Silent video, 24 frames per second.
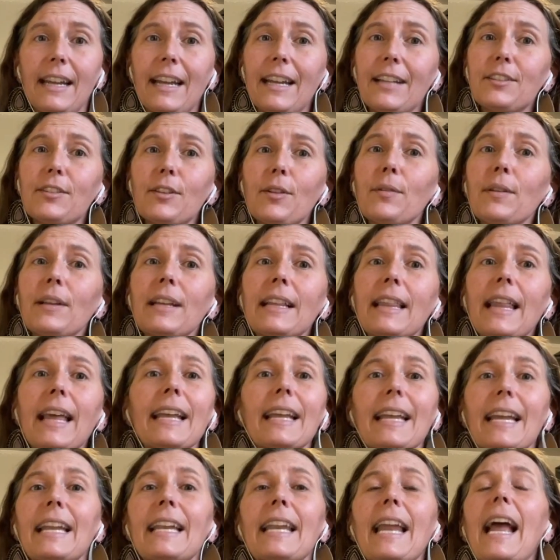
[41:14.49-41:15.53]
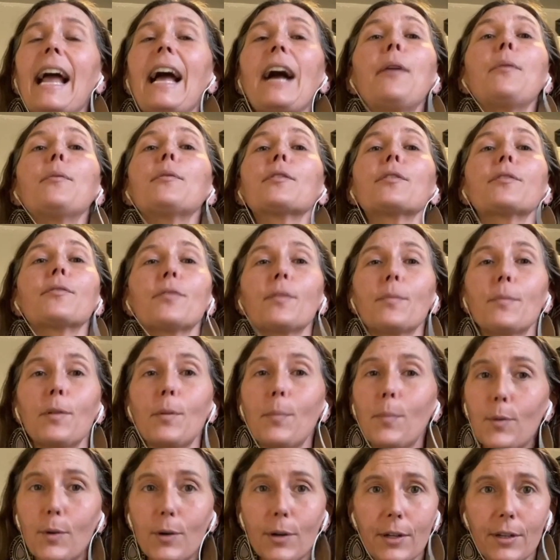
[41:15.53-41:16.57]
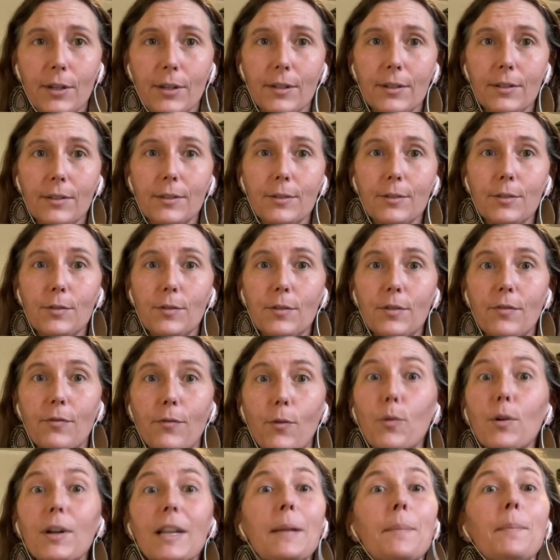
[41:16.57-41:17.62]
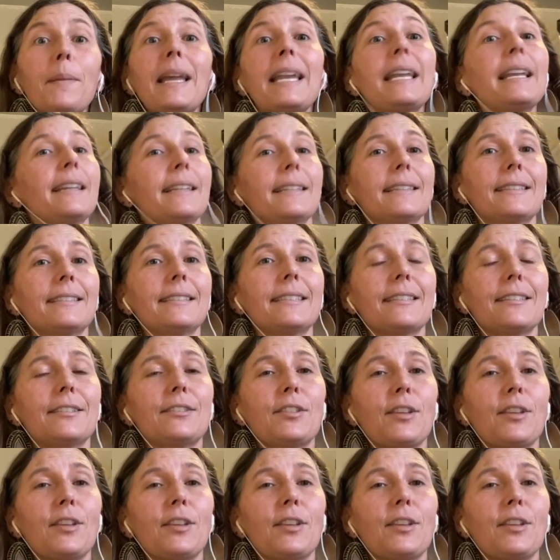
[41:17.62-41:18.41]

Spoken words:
It's only like an hour from the border, 40 minutes.